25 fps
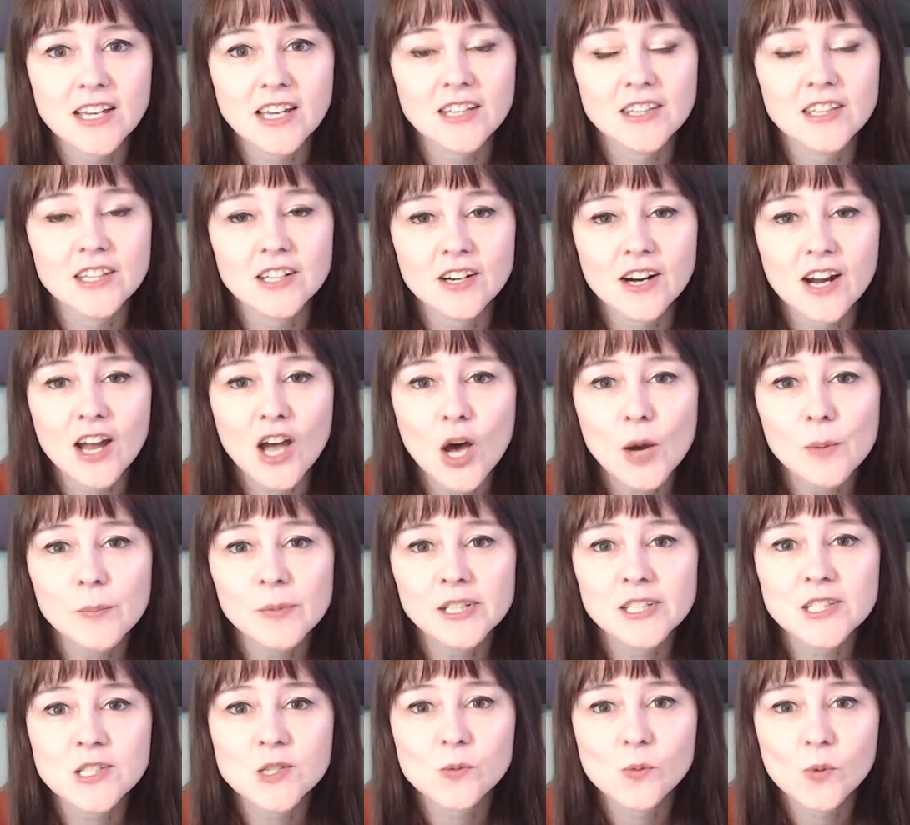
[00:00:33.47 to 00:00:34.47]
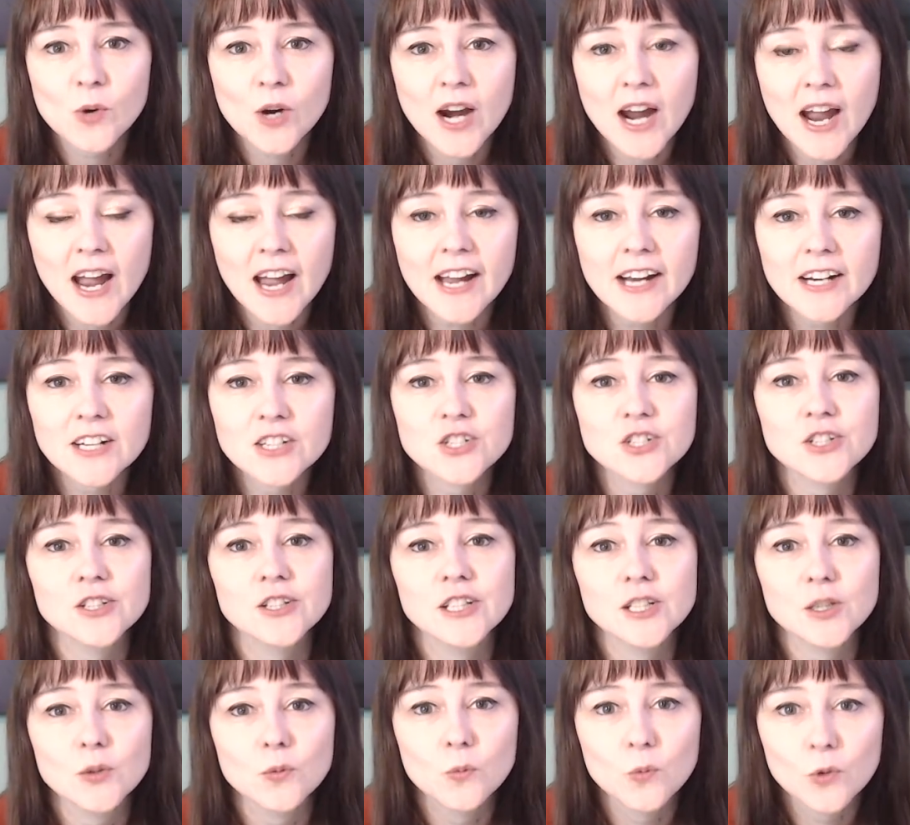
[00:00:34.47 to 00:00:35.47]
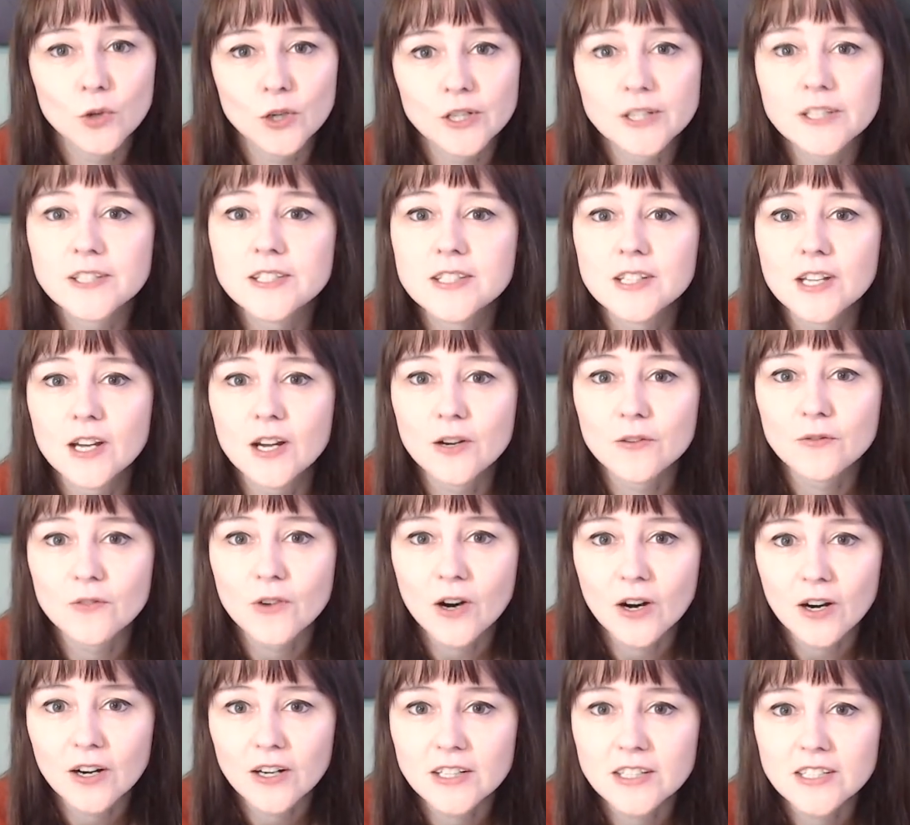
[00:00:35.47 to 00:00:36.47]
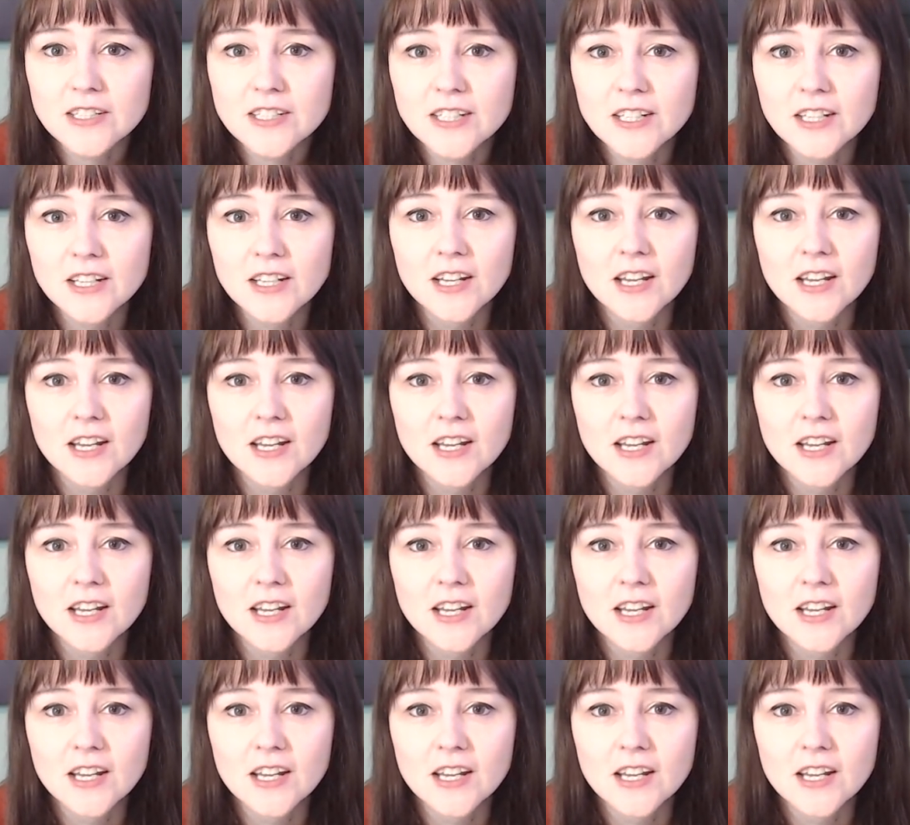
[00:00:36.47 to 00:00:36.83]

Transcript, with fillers: their helmets were actually works of art.